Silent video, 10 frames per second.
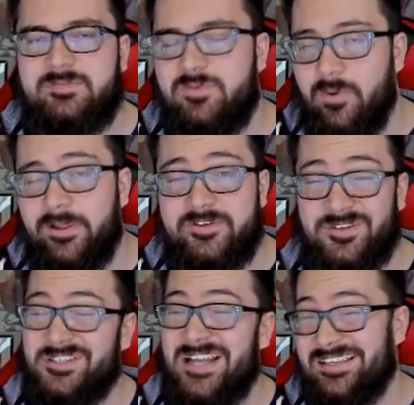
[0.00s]
Spoilers,
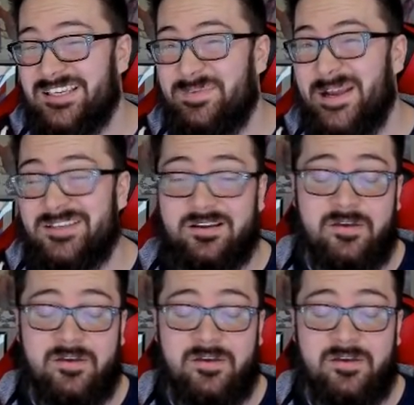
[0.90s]
there's Toxic Spikes on